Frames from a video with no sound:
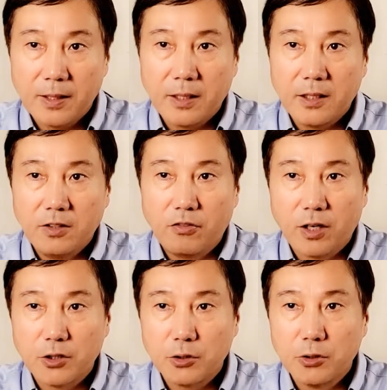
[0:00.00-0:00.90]
If you
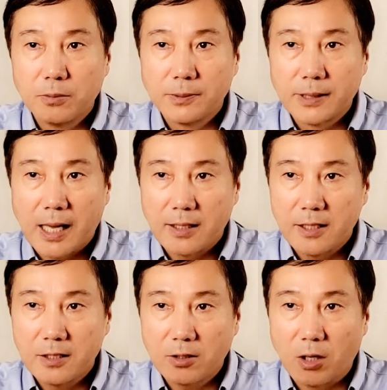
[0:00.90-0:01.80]
assume that
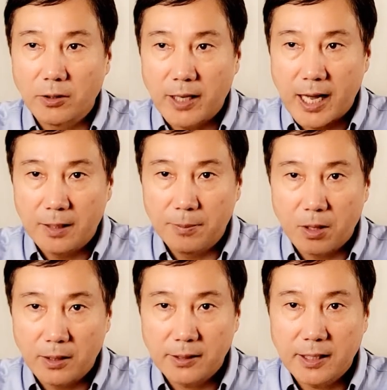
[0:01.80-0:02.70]
these autoantibodies